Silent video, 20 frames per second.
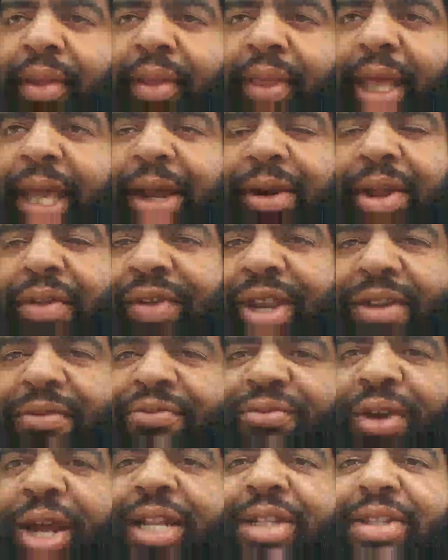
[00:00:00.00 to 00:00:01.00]
Like, I don't even need
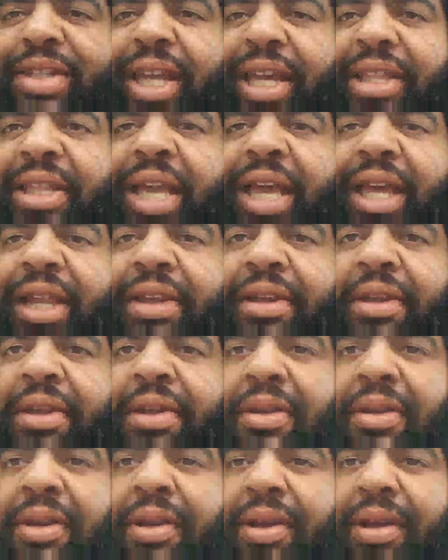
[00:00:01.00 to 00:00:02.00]
friends like that,
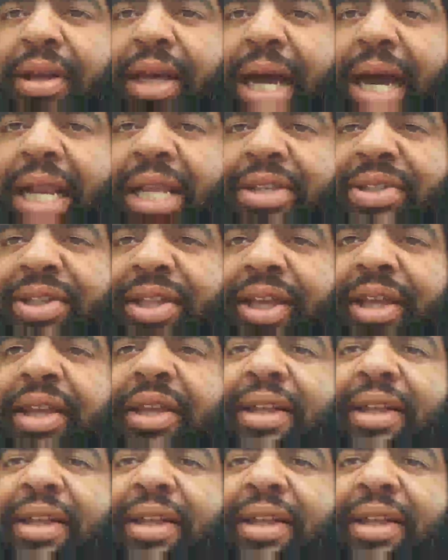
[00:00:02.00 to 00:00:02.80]
honestly.